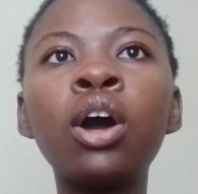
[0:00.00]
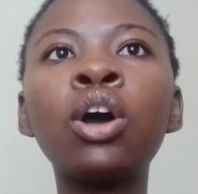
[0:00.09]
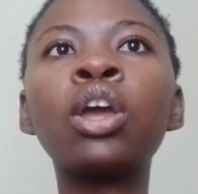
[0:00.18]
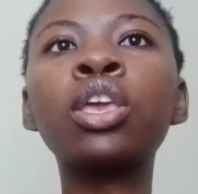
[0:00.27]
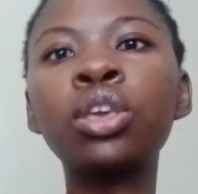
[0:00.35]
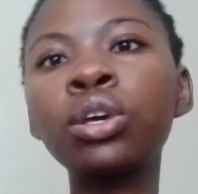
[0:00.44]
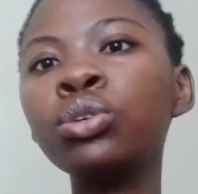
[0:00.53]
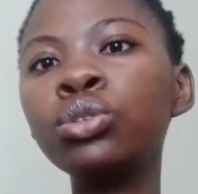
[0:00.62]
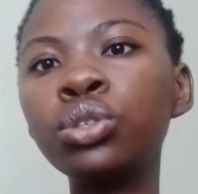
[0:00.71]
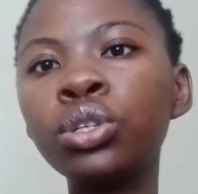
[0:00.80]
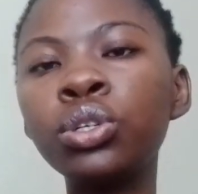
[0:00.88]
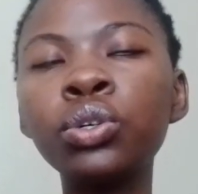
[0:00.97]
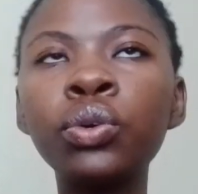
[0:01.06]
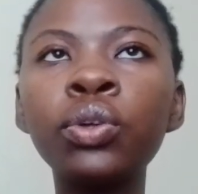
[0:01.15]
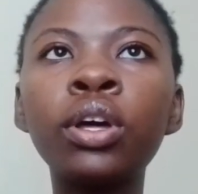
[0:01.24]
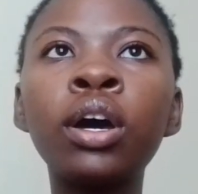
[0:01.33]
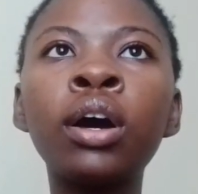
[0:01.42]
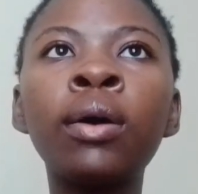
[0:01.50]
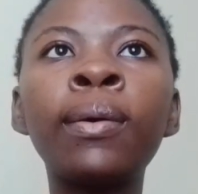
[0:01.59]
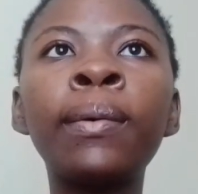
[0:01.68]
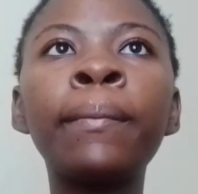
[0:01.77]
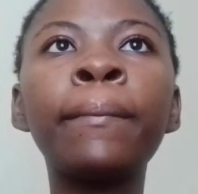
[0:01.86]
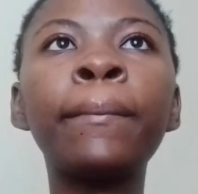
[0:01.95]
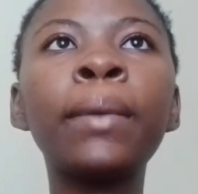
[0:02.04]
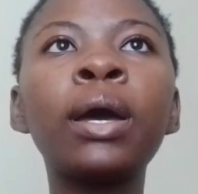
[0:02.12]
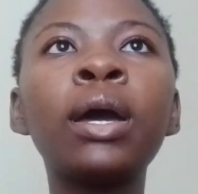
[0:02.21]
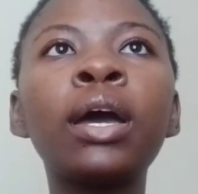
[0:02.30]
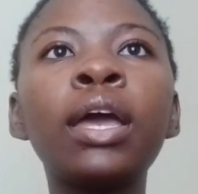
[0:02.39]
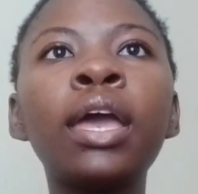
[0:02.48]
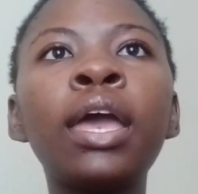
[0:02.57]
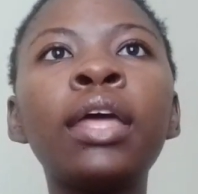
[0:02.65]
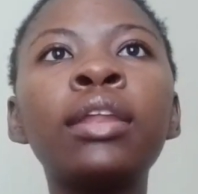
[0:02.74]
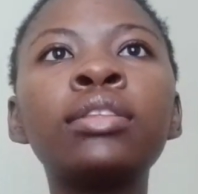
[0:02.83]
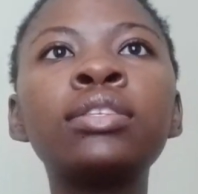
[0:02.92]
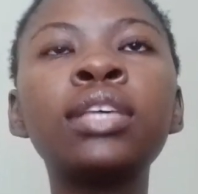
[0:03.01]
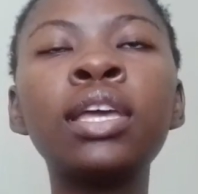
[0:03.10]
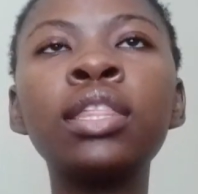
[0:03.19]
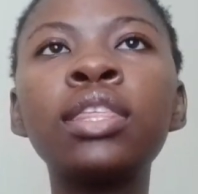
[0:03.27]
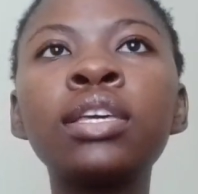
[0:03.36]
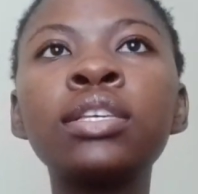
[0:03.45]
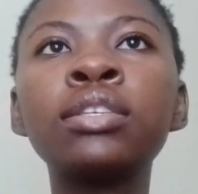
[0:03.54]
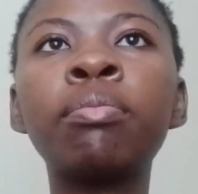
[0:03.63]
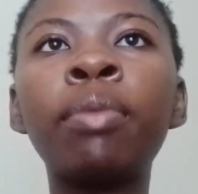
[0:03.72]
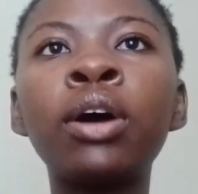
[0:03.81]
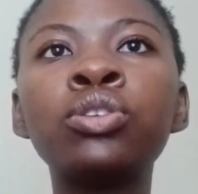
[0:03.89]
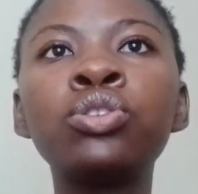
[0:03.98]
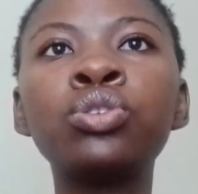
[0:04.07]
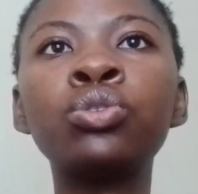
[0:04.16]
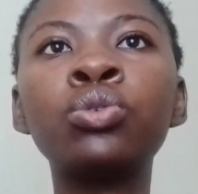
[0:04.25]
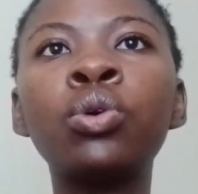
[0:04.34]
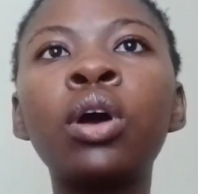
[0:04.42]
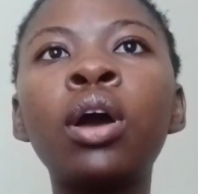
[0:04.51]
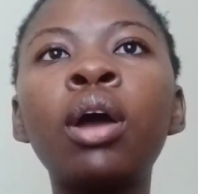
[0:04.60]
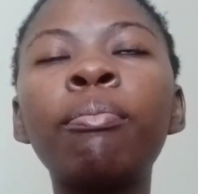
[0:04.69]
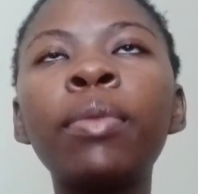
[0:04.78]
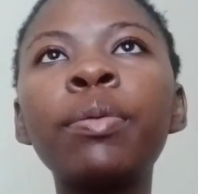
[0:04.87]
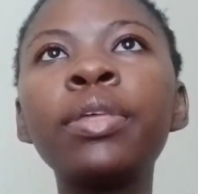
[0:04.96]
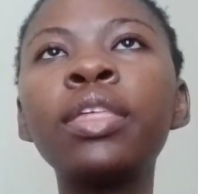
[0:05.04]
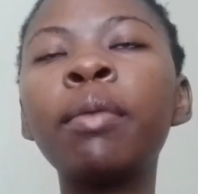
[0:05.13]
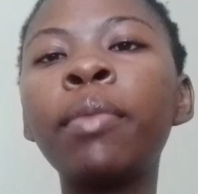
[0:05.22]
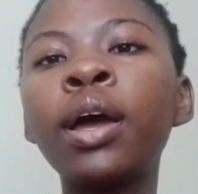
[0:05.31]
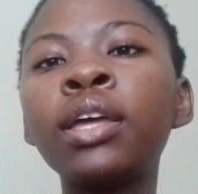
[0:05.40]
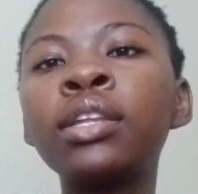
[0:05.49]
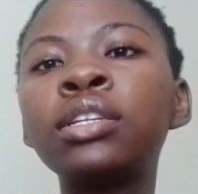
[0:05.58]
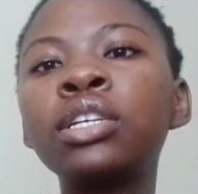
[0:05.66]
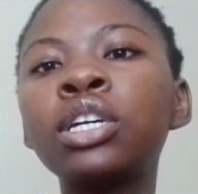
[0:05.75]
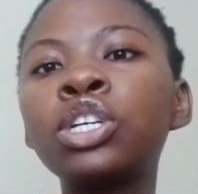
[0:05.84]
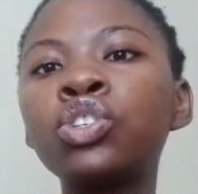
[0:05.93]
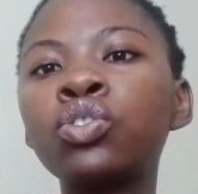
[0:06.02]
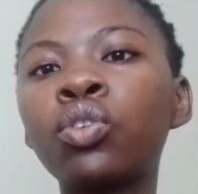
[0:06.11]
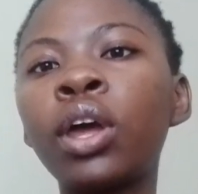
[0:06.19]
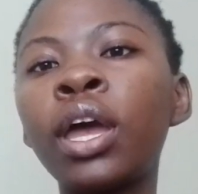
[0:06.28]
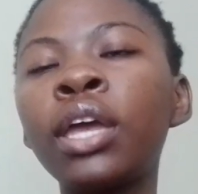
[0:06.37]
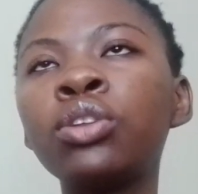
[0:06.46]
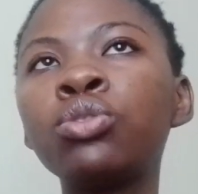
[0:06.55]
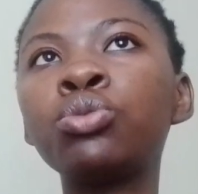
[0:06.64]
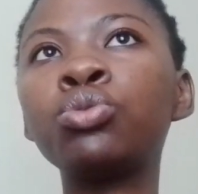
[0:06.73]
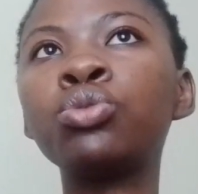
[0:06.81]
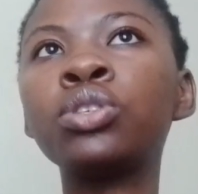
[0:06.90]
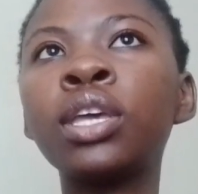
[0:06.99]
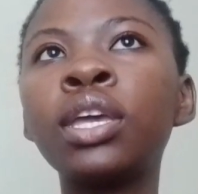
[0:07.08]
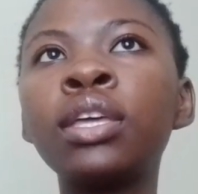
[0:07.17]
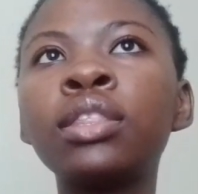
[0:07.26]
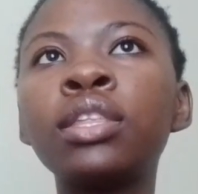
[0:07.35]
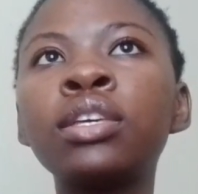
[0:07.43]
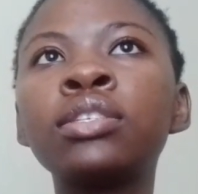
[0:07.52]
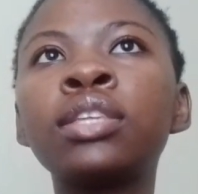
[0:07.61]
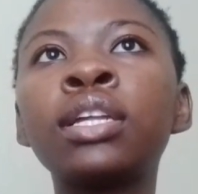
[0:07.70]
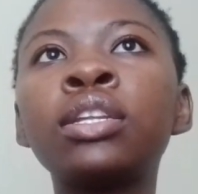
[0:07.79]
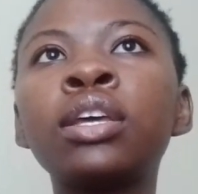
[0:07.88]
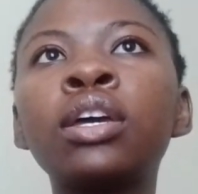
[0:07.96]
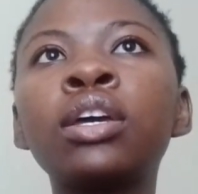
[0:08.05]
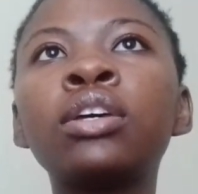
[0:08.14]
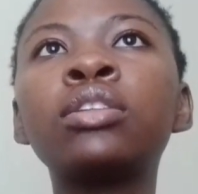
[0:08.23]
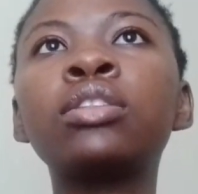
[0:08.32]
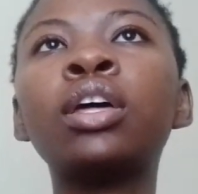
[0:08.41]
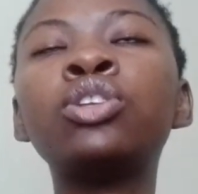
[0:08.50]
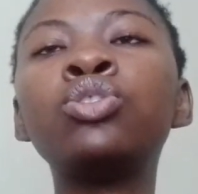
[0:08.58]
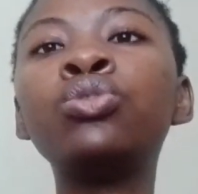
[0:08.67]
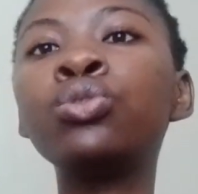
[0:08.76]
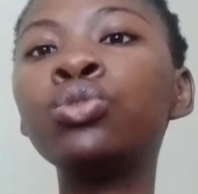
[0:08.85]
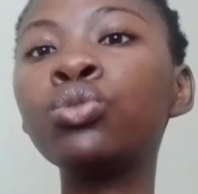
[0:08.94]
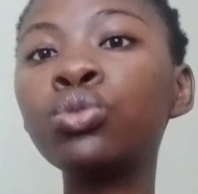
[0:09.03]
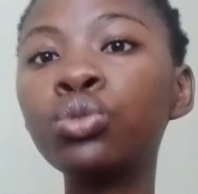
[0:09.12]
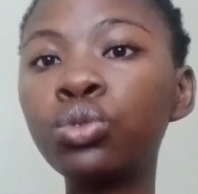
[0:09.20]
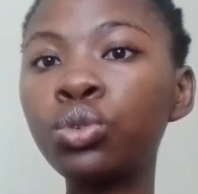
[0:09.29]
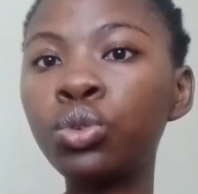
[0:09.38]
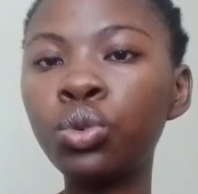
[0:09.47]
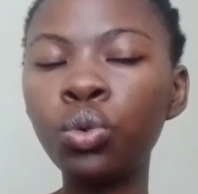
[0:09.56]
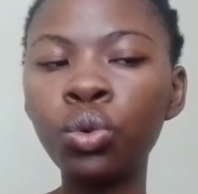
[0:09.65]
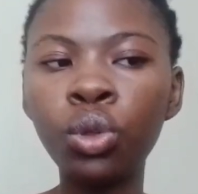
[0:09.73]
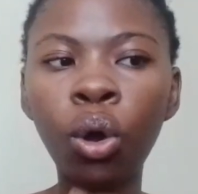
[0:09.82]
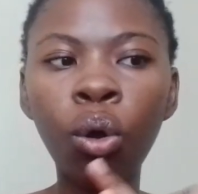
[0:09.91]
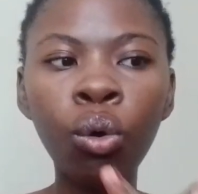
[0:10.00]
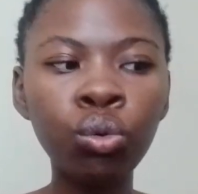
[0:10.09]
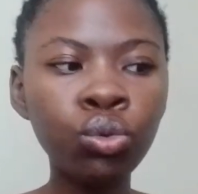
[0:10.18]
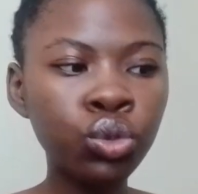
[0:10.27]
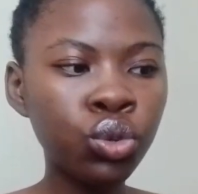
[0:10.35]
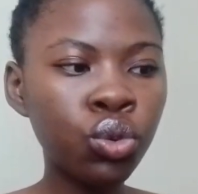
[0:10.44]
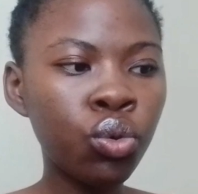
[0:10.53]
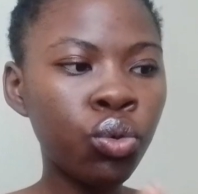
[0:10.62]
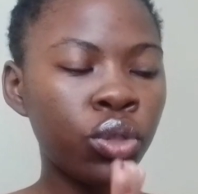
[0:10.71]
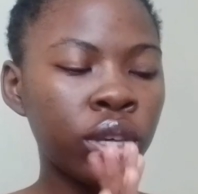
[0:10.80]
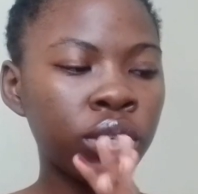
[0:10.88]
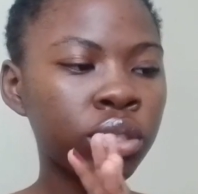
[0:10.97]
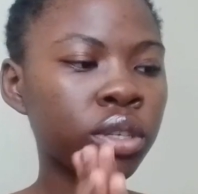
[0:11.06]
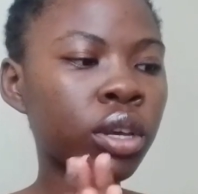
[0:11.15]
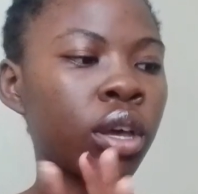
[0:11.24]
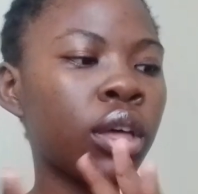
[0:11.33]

accuse you and say things about you. Maybe they might try to say things that you used to do, the old you, things